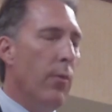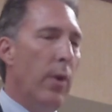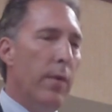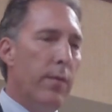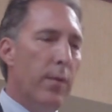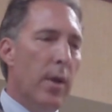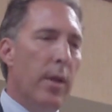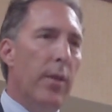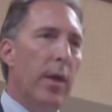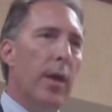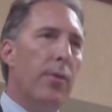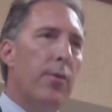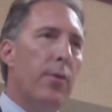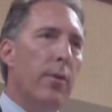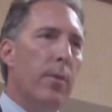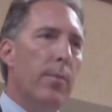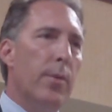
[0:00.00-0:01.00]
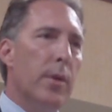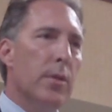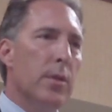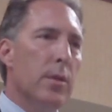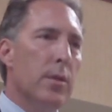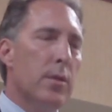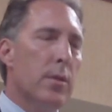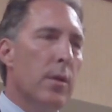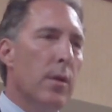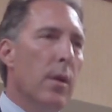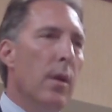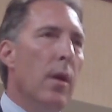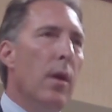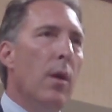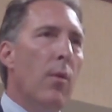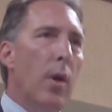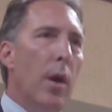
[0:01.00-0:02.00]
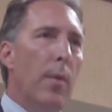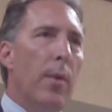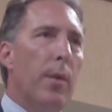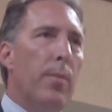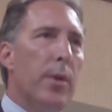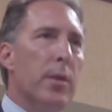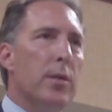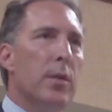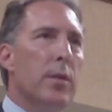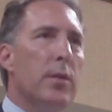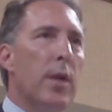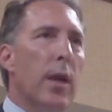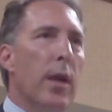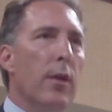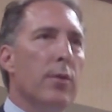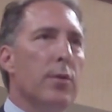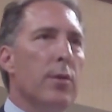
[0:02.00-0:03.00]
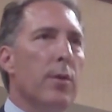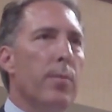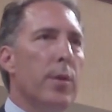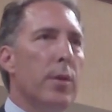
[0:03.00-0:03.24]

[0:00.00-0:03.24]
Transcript: And we've done that through the business, Wyoming Business Council,